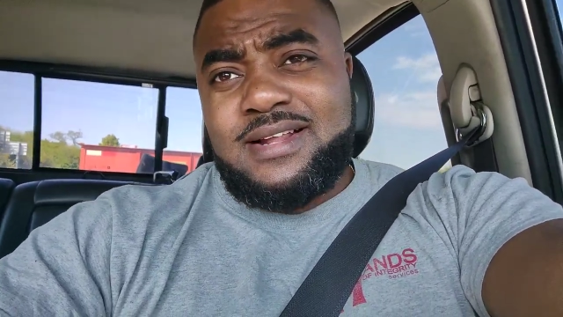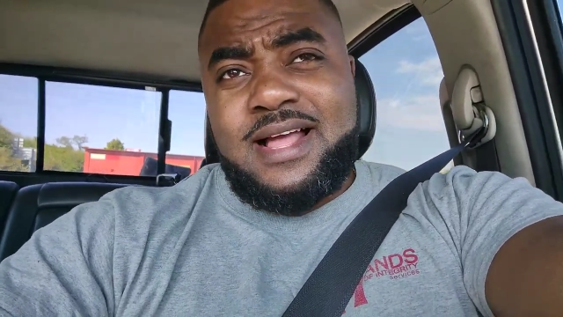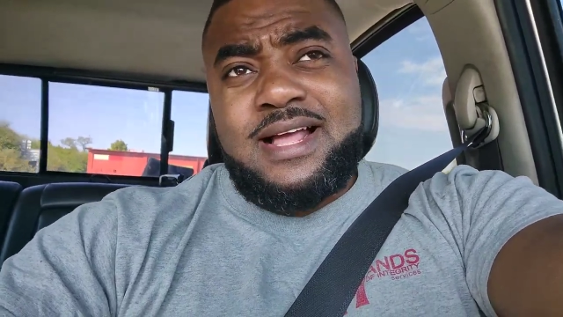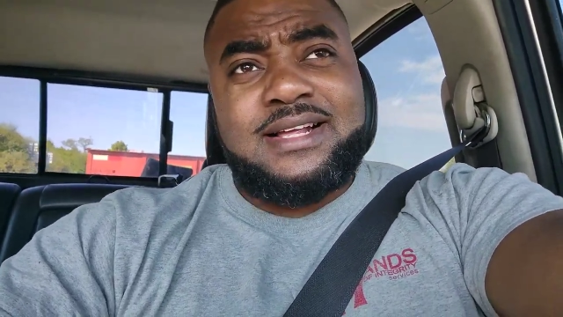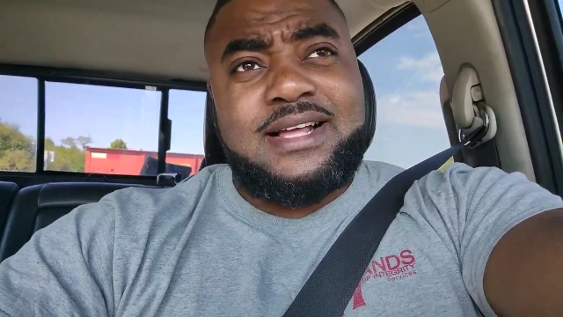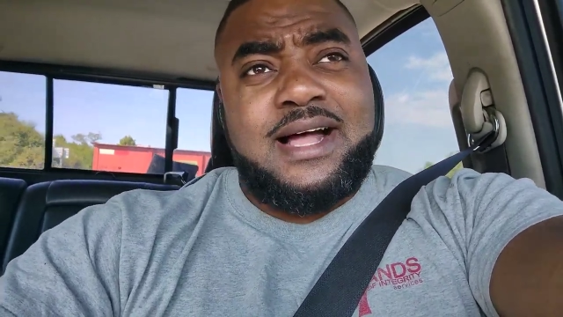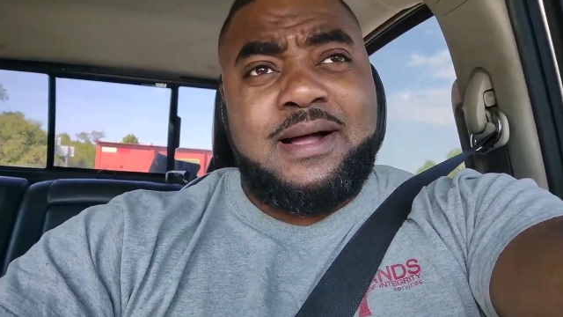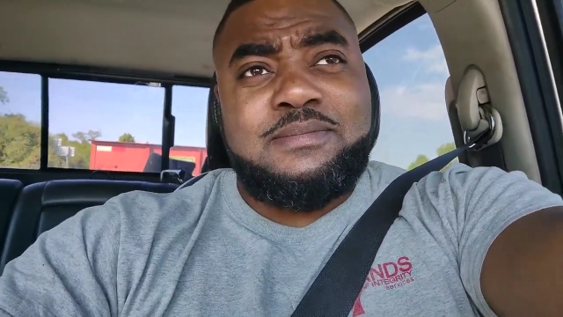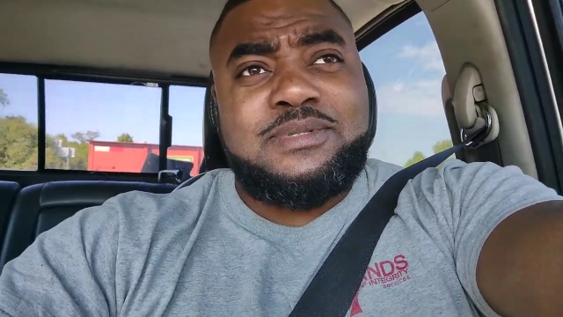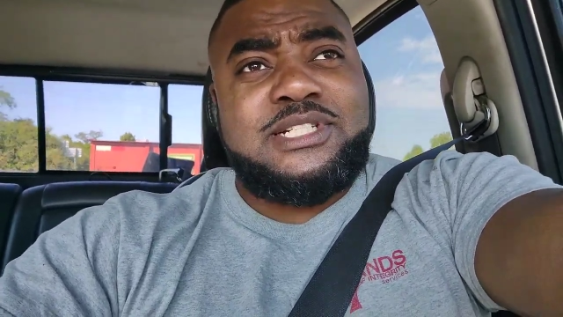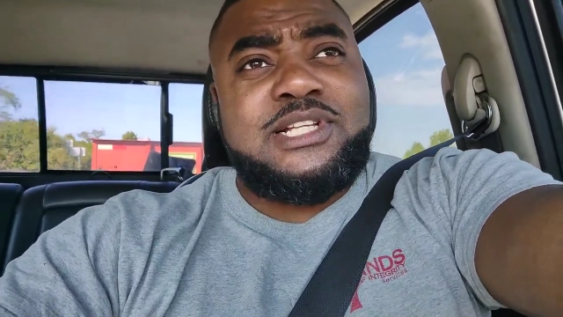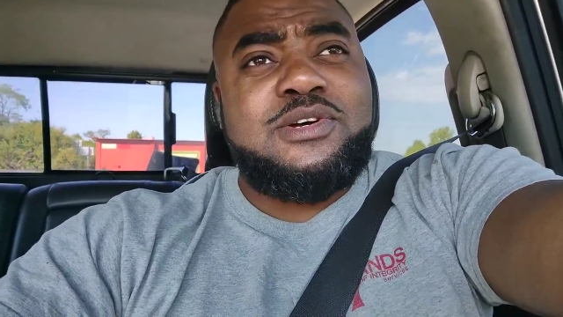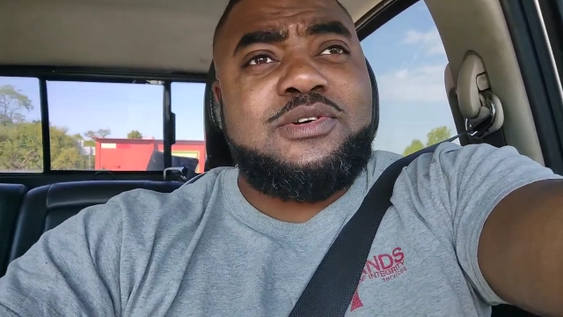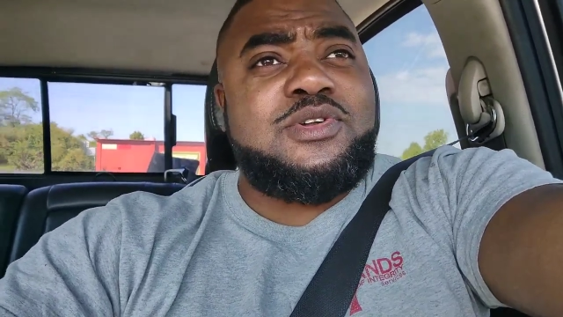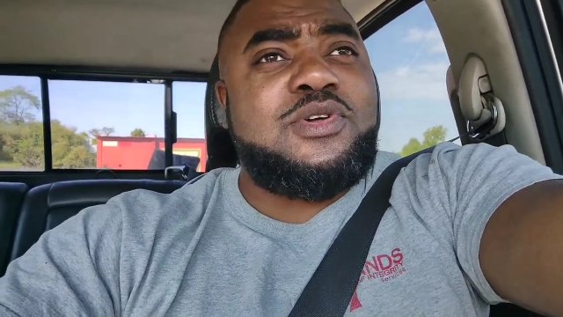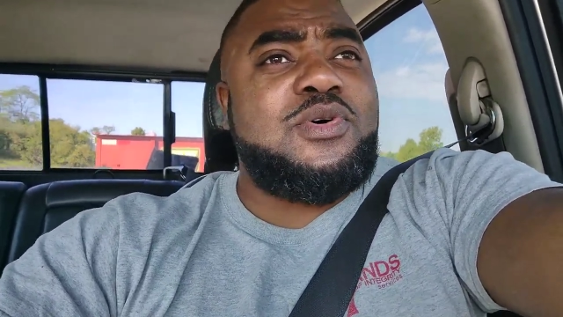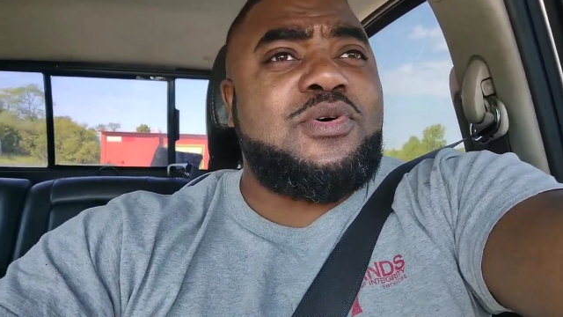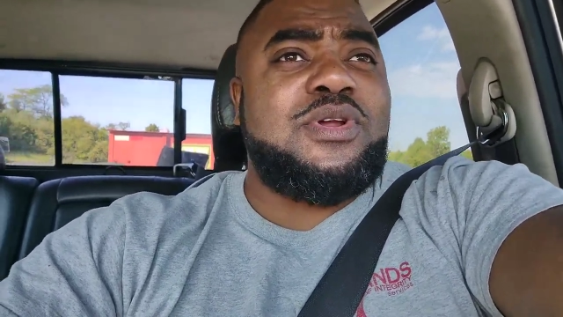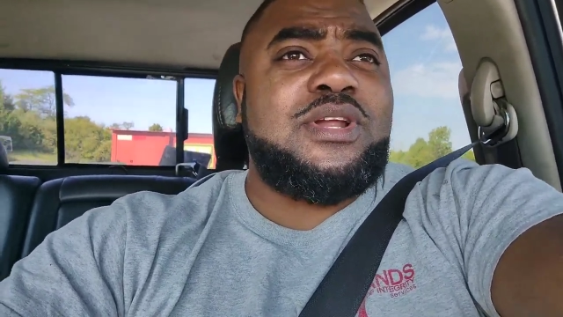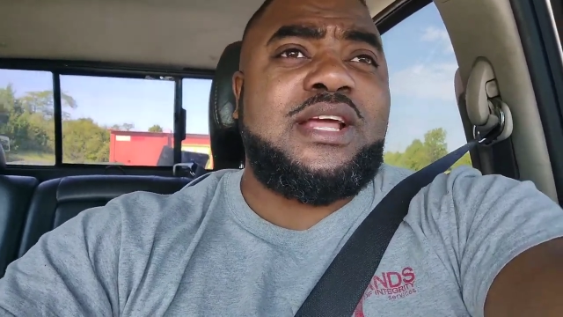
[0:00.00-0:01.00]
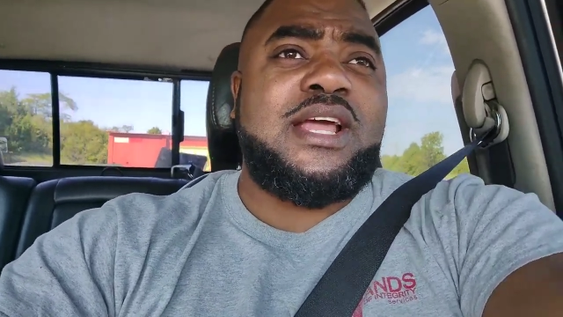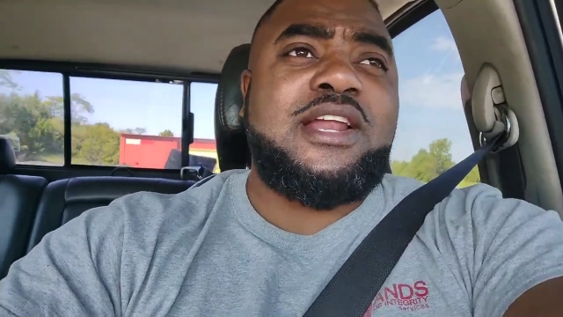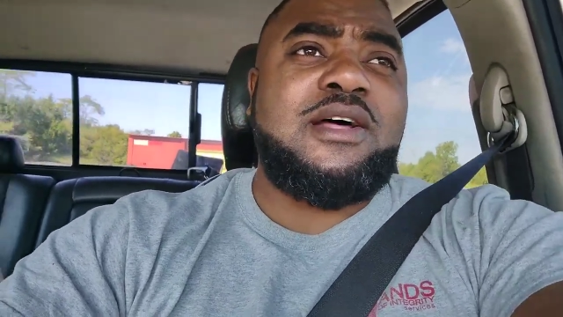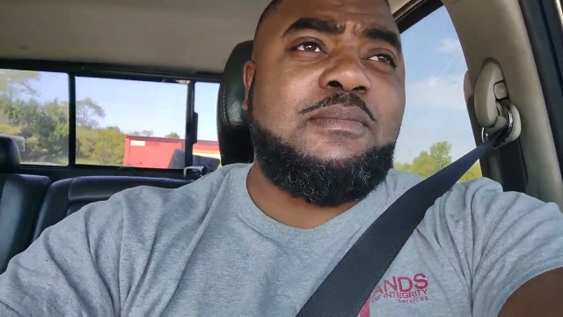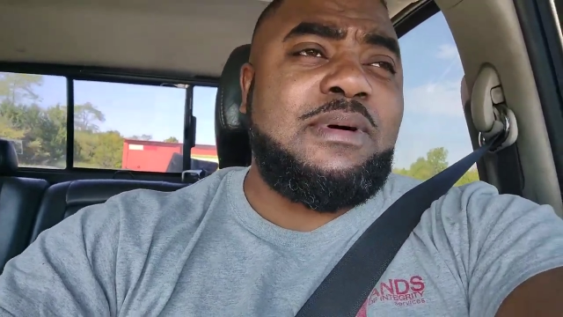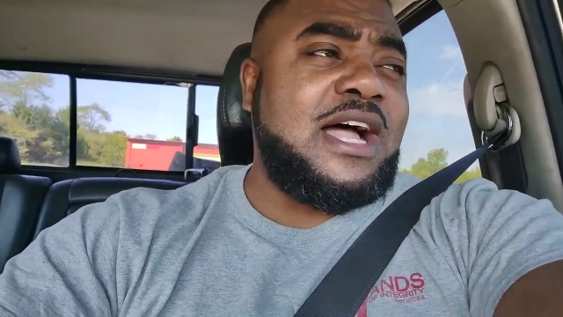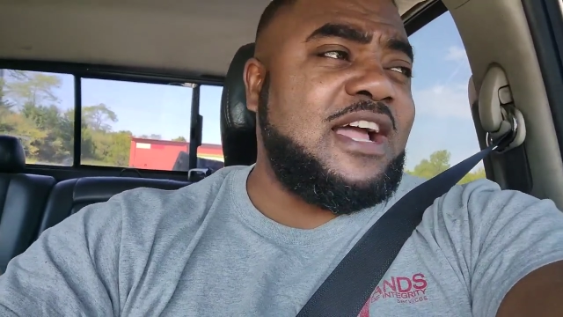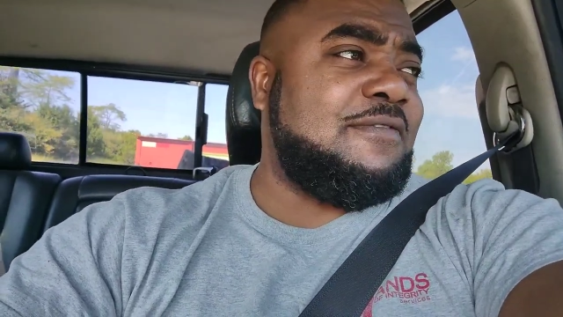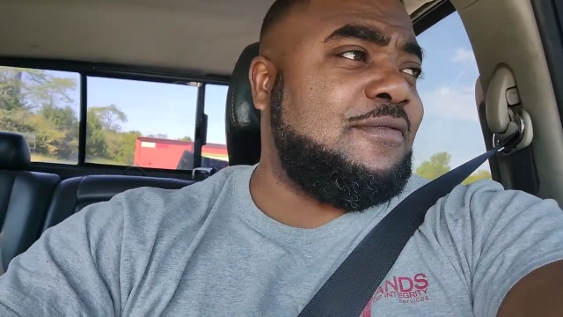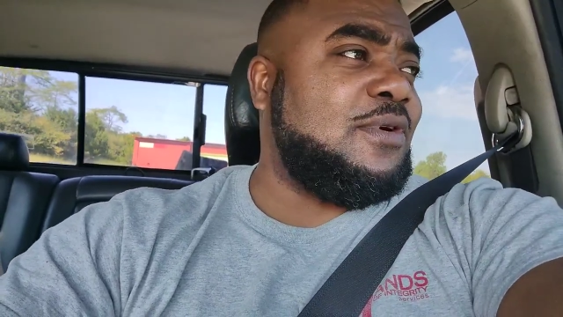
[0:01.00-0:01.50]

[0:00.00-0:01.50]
I, am still doing it. and nobody